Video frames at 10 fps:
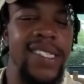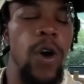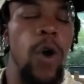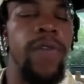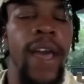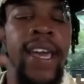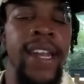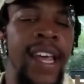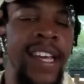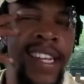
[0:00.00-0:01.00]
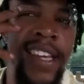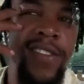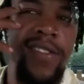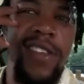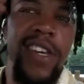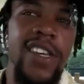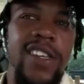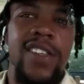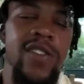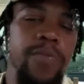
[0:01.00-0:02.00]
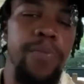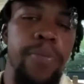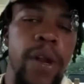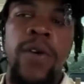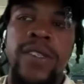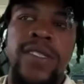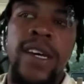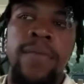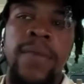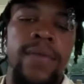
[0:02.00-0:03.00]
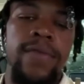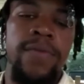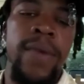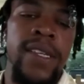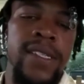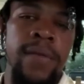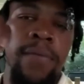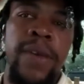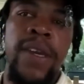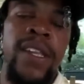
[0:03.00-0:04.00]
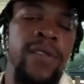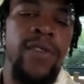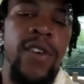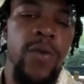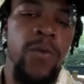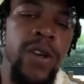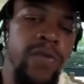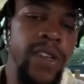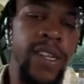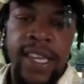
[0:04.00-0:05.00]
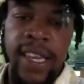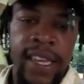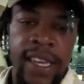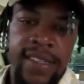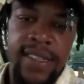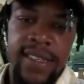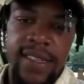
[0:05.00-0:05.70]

Overanalyze. Mm-hmm. Now you blowing something up. You're making something bigger than what it really is.